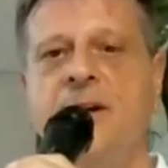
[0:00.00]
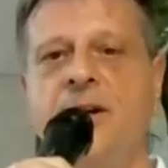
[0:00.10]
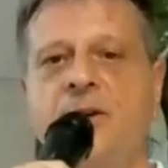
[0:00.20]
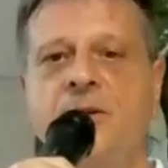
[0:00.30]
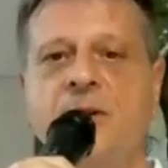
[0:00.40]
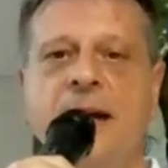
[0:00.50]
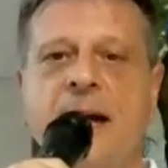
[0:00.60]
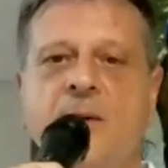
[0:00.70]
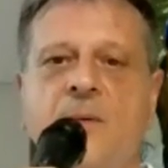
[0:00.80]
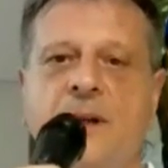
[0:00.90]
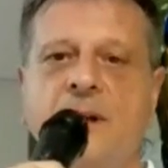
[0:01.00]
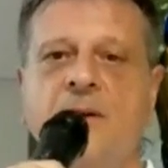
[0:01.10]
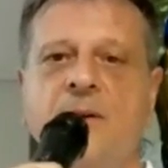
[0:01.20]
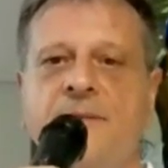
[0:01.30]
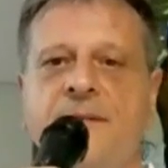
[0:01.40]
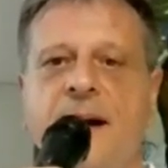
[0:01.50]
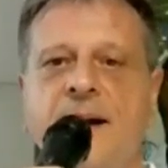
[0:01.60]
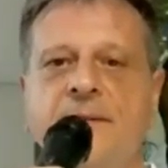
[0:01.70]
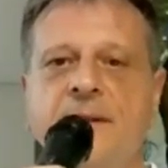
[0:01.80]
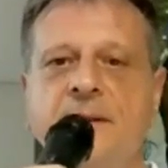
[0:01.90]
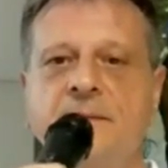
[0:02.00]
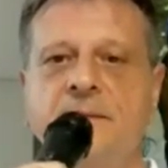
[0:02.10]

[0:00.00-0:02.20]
You look like what? 35?